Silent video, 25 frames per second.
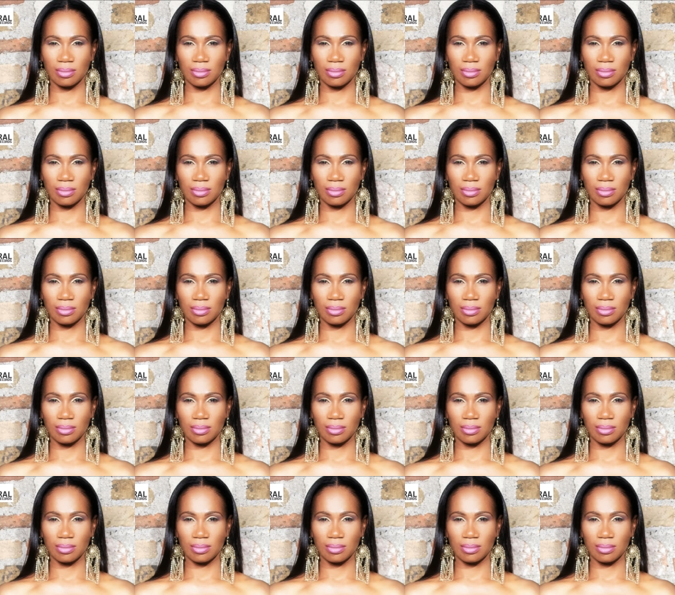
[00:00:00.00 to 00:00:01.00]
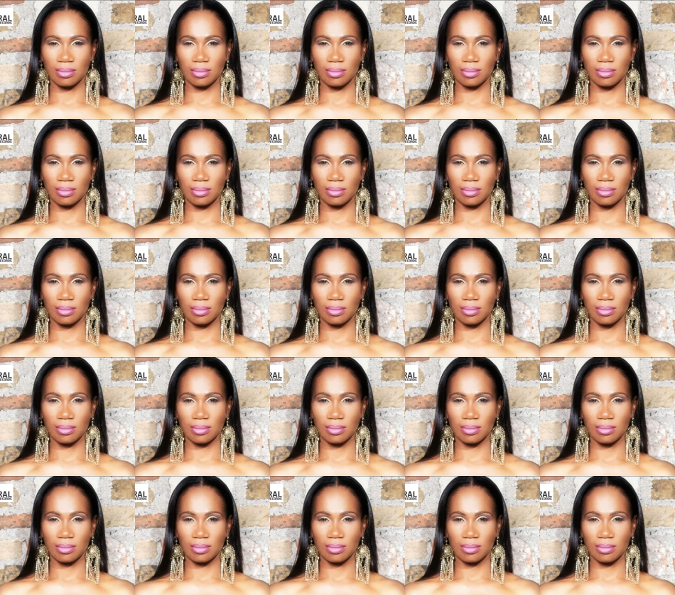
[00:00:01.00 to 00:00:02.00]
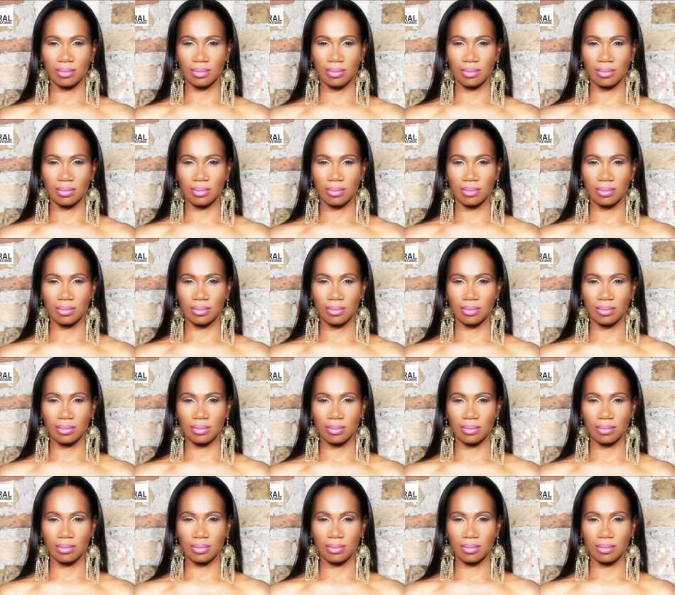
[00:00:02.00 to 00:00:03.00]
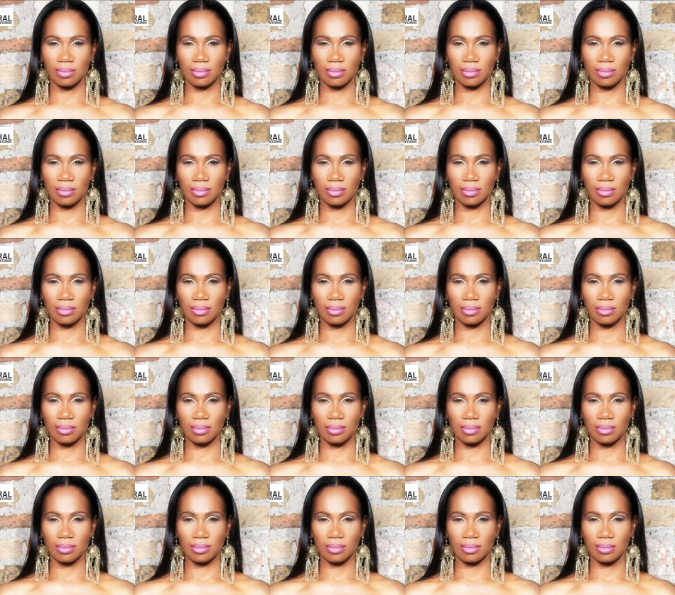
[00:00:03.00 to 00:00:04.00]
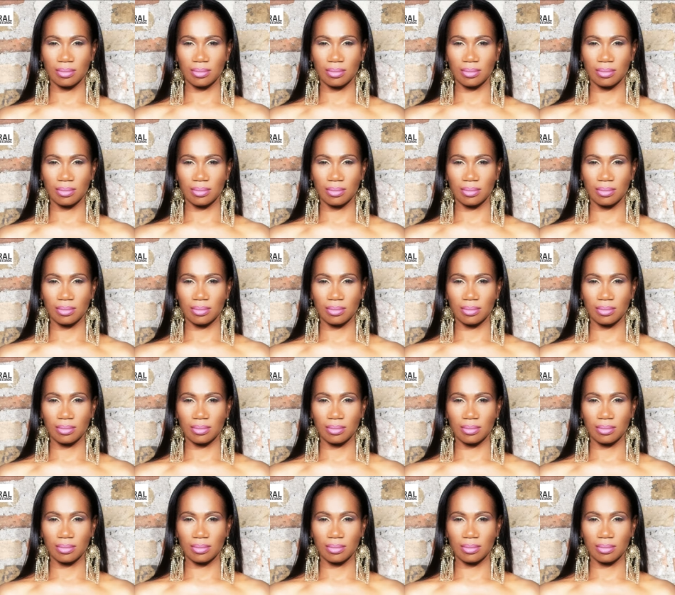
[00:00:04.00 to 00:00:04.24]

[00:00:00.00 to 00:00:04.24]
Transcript: [no speech]